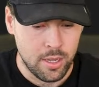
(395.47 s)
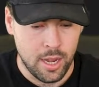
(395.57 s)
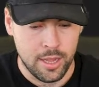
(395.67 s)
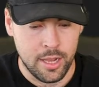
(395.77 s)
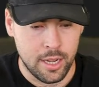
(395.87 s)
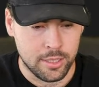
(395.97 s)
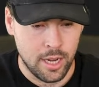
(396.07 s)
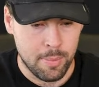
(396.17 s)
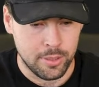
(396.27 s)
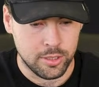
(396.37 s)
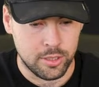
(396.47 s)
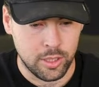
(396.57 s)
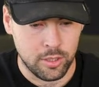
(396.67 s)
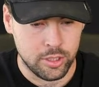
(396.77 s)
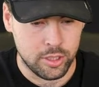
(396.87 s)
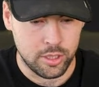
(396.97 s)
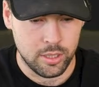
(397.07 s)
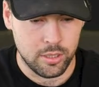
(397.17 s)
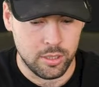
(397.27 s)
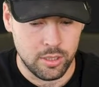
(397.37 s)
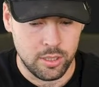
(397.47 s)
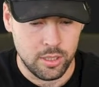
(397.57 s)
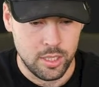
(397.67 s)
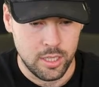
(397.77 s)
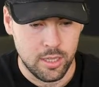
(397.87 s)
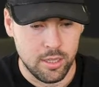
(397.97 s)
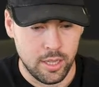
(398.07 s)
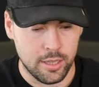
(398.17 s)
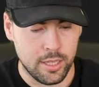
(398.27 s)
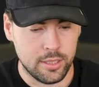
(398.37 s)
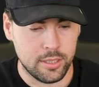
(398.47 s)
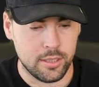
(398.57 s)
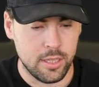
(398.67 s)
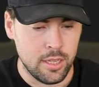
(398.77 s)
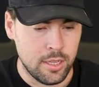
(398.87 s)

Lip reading: and then I type in search like this.